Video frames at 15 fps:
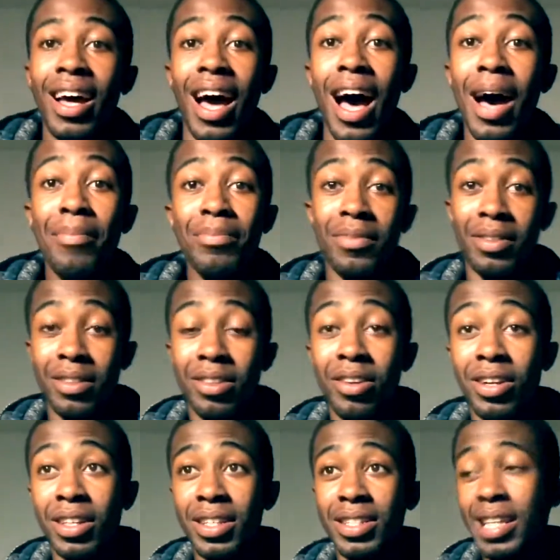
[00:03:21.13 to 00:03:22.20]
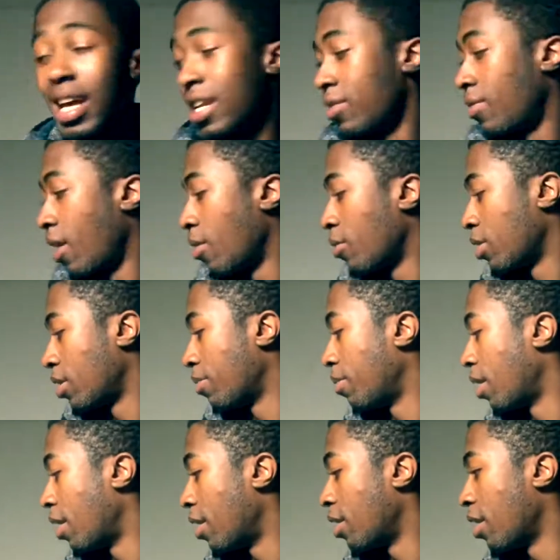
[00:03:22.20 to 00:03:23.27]
I'm thoroughly satisfied with it,
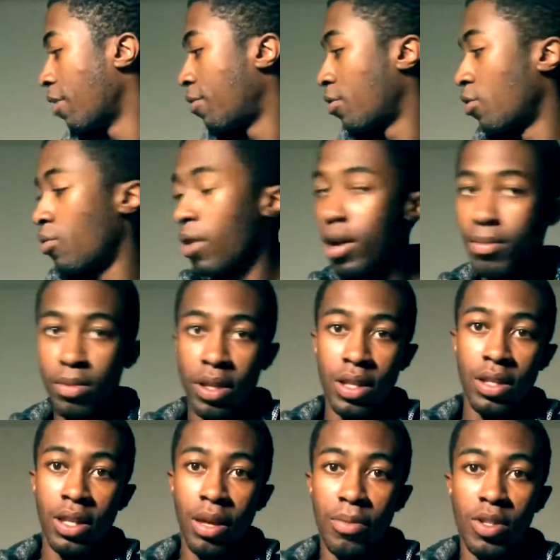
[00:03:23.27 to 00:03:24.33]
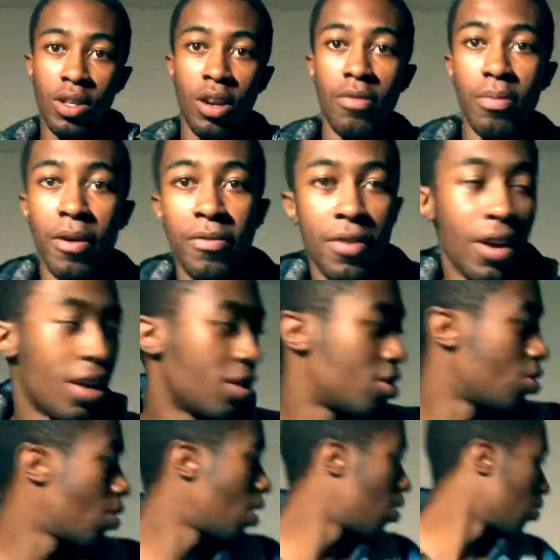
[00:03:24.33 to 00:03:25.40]
but enough of the rambling. Let me turn off my fan so I